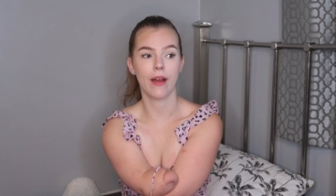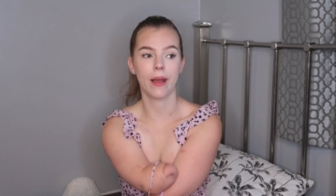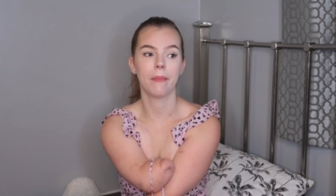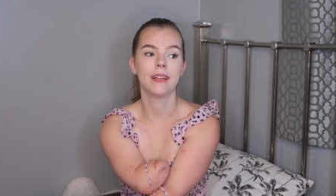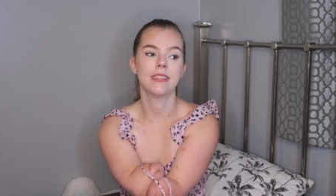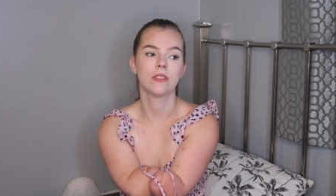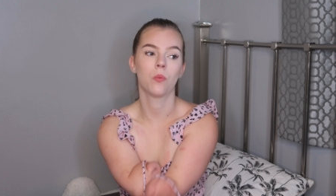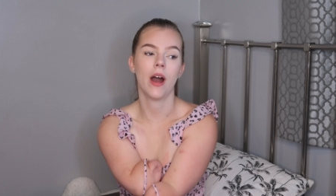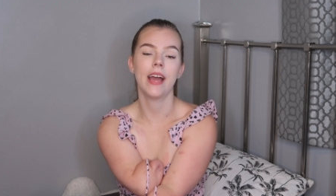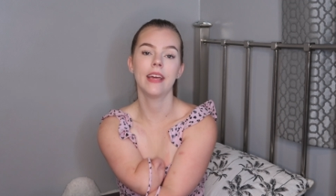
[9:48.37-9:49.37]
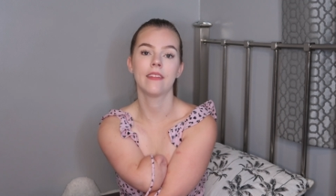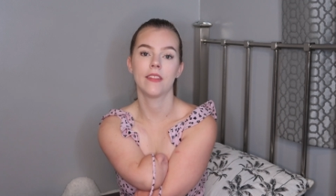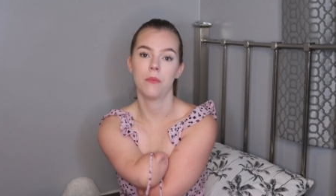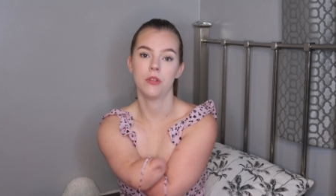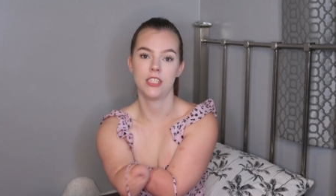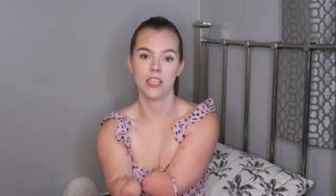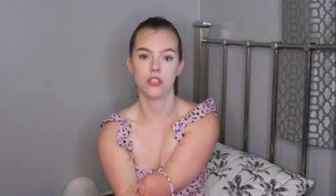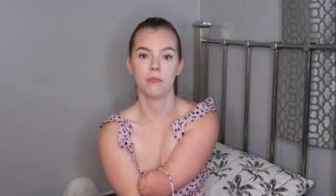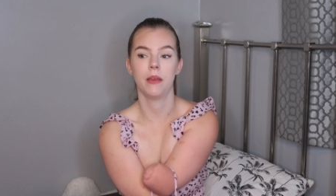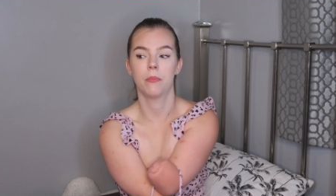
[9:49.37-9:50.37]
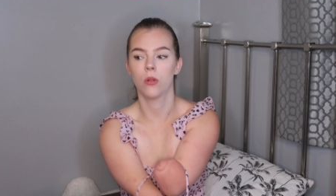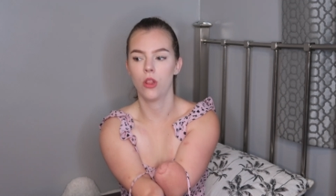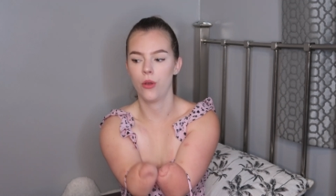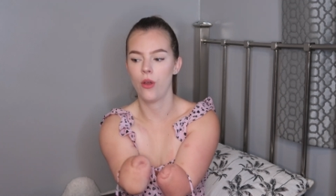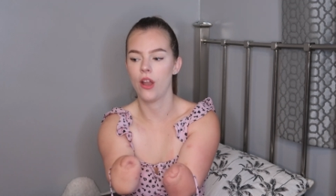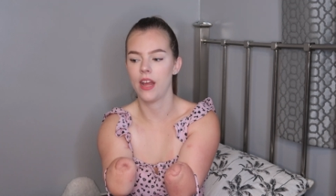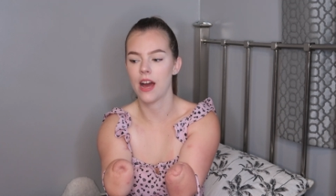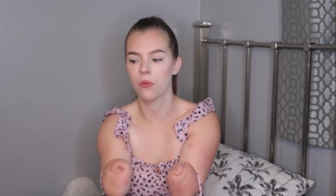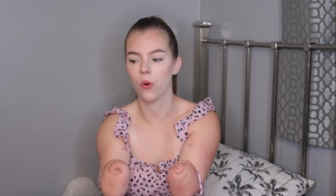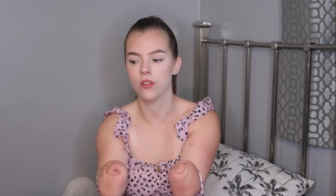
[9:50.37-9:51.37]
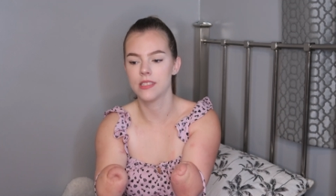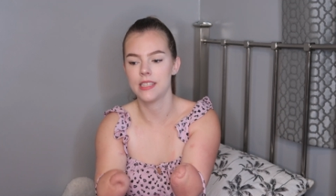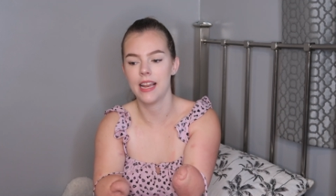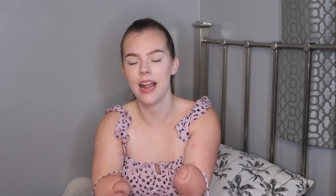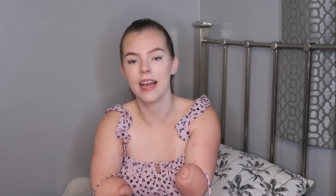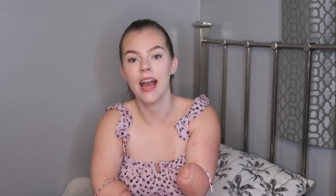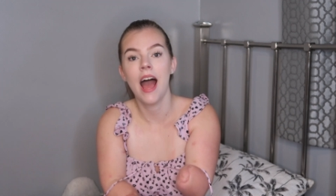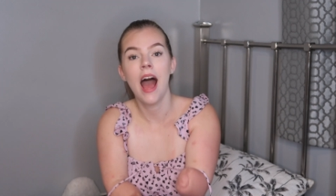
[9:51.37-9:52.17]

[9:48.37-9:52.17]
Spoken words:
recommended way that they would teach people who only had one sea leg.